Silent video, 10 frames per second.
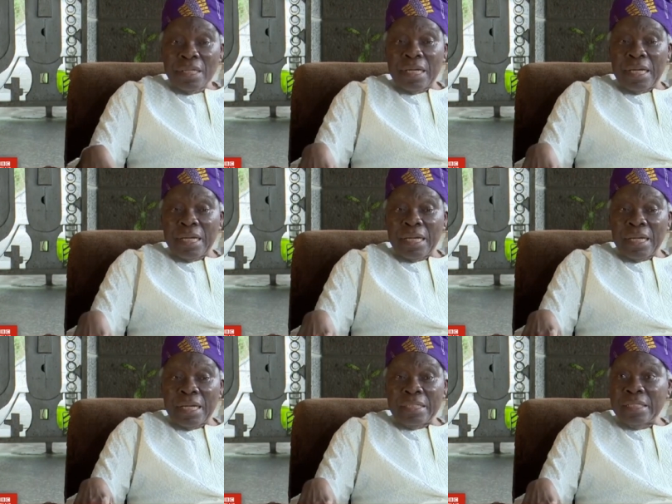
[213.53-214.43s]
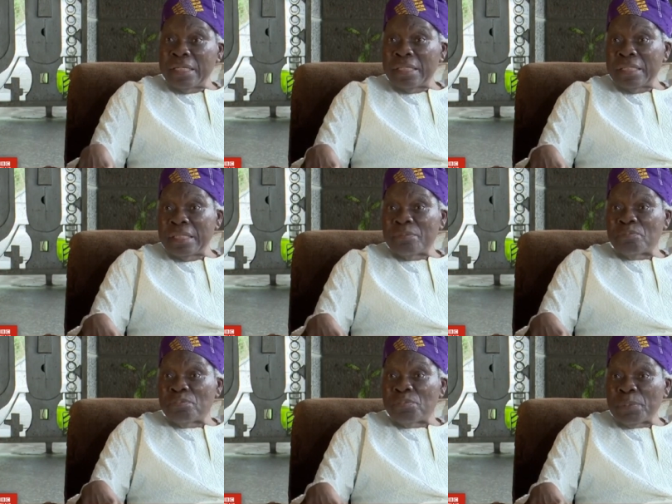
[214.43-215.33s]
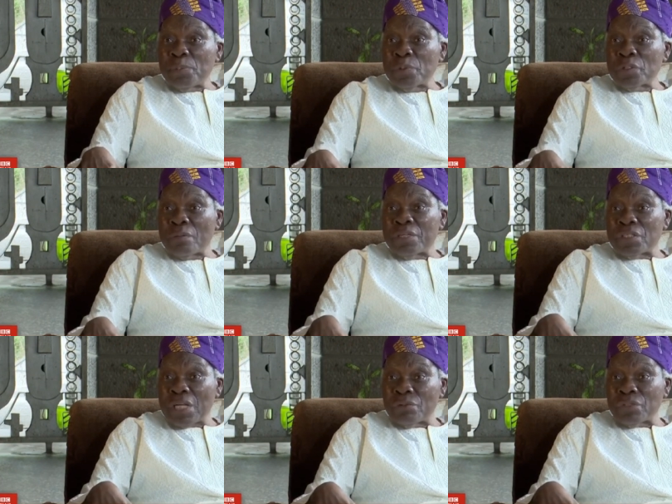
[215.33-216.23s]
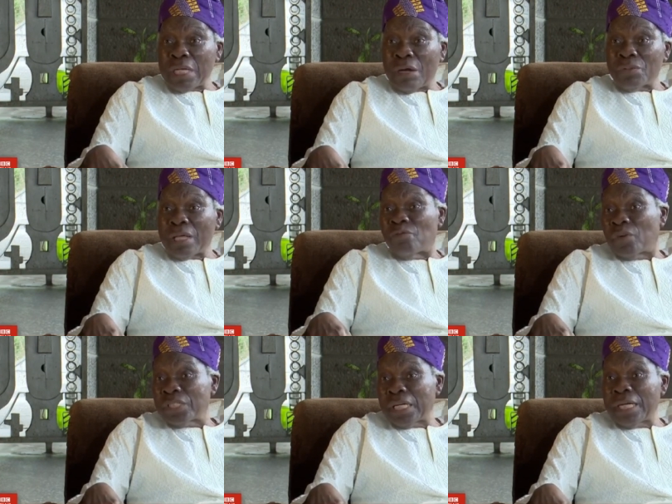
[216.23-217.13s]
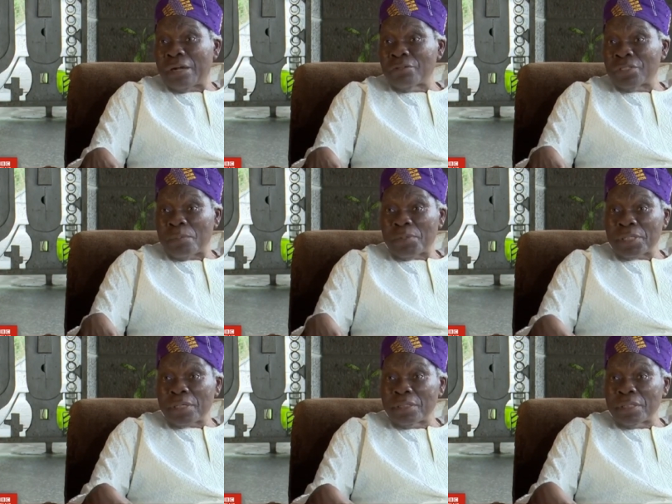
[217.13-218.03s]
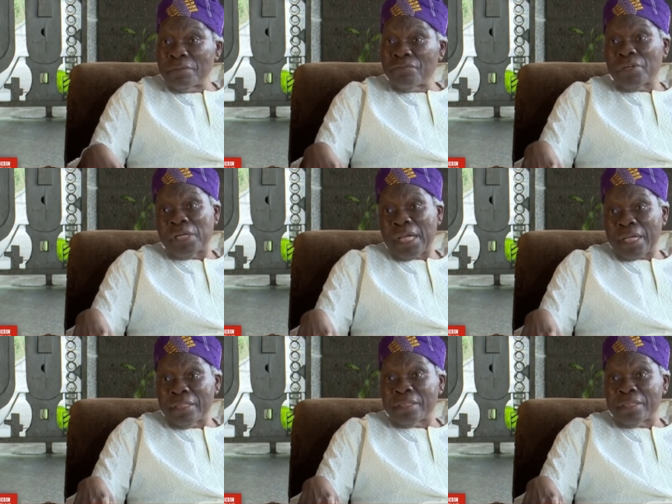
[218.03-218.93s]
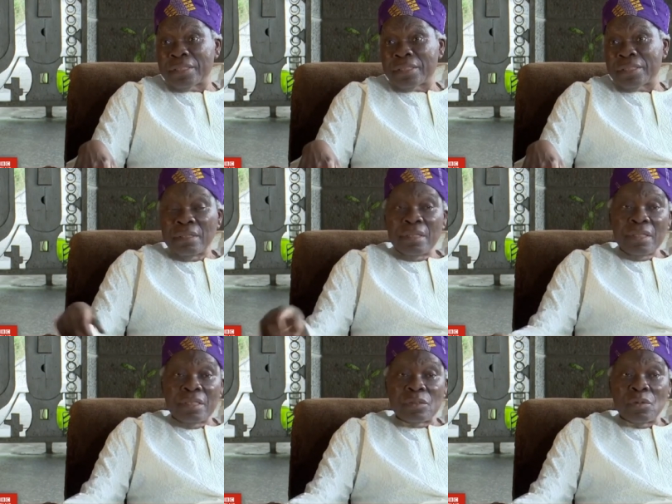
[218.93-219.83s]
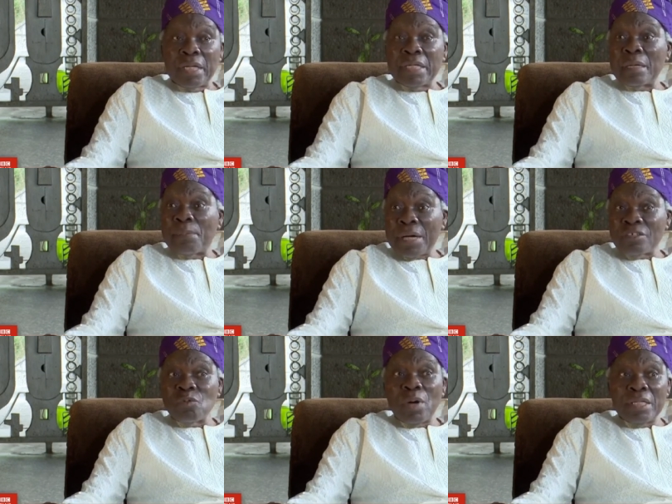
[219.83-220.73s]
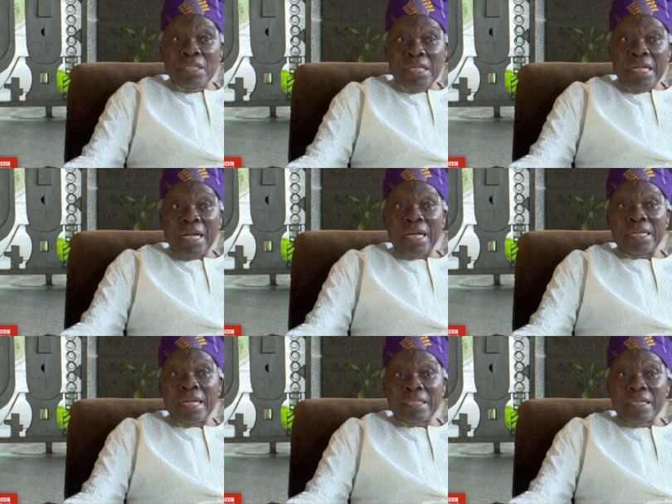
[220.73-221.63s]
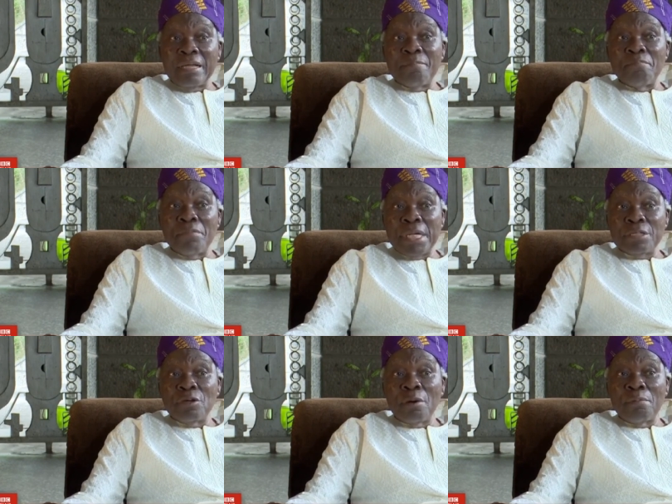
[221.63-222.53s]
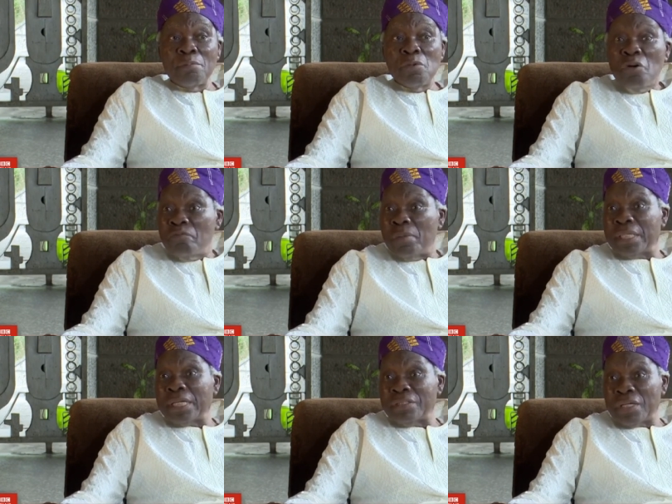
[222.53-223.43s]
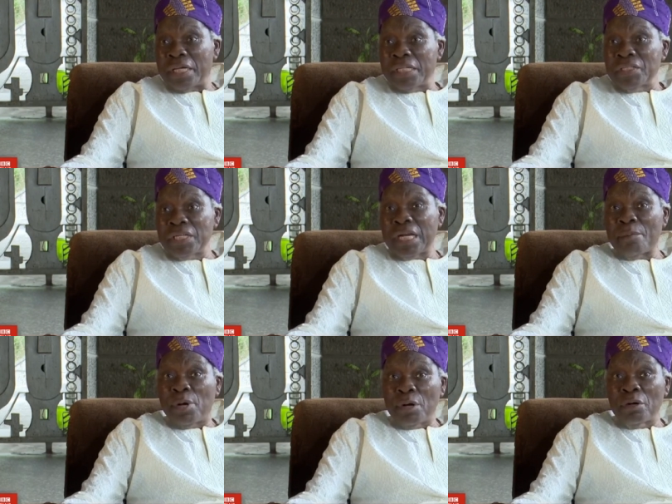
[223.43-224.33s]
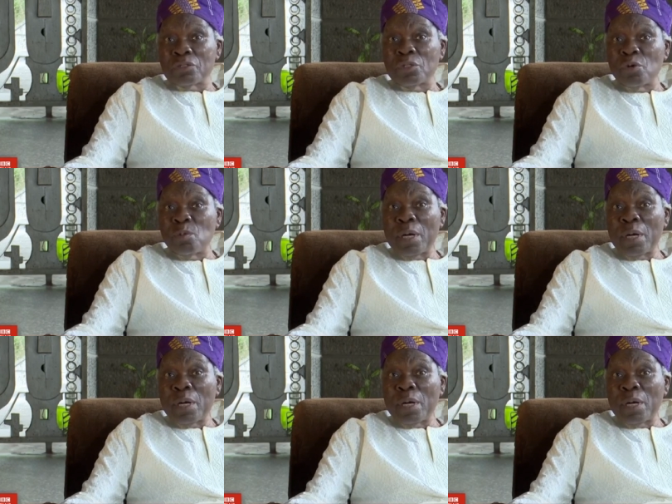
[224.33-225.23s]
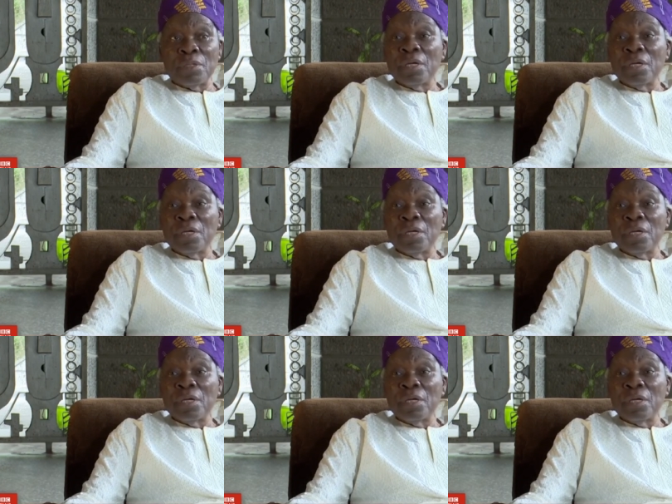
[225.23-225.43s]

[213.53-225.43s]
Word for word: Uh, the peoples of the South South have wanted their own separate country for decades. It's only in the past one year that a major movement has arisen among us Yoruba people